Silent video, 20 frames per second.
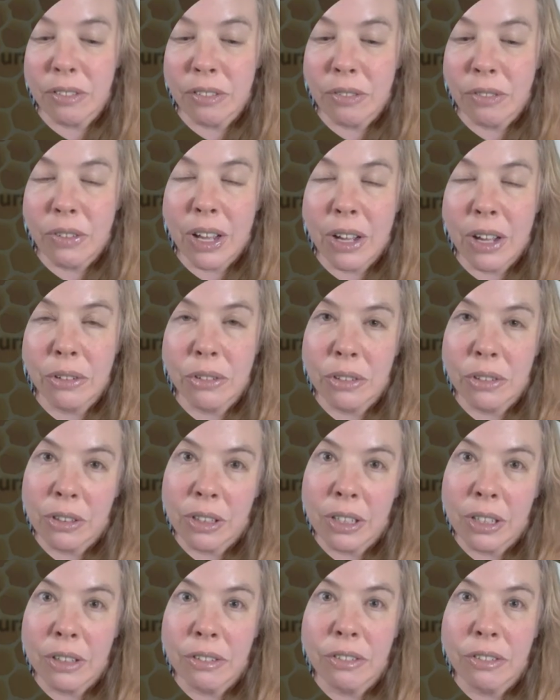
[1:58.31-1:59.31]
how to
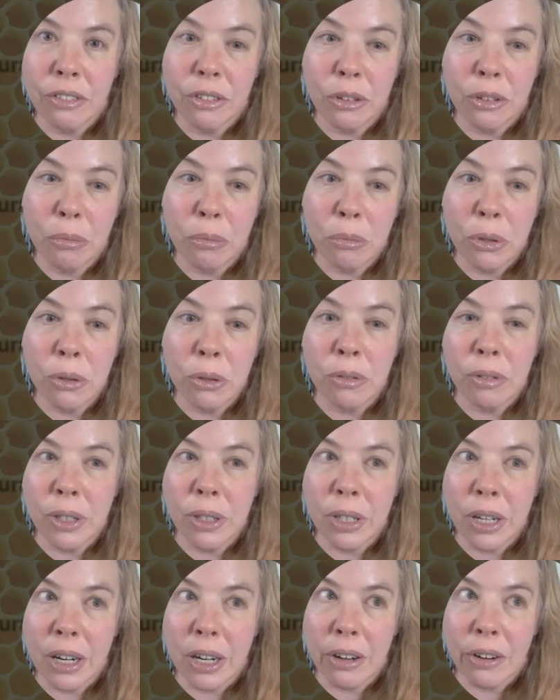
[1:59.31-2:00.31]
lift and move and
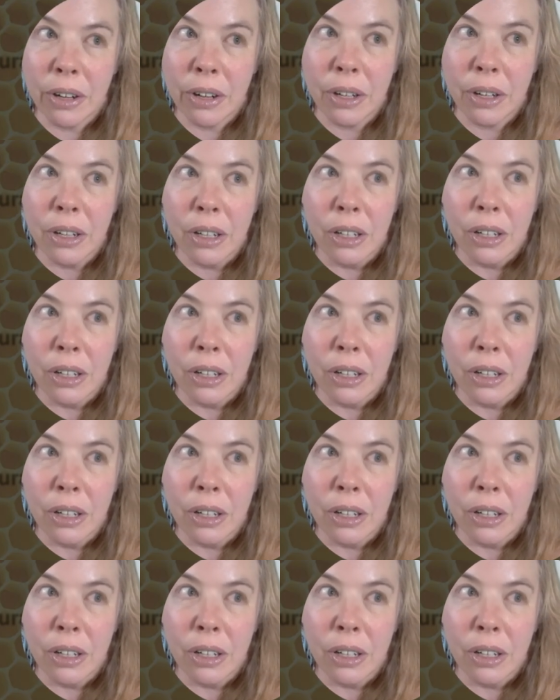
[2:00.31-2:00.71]
carry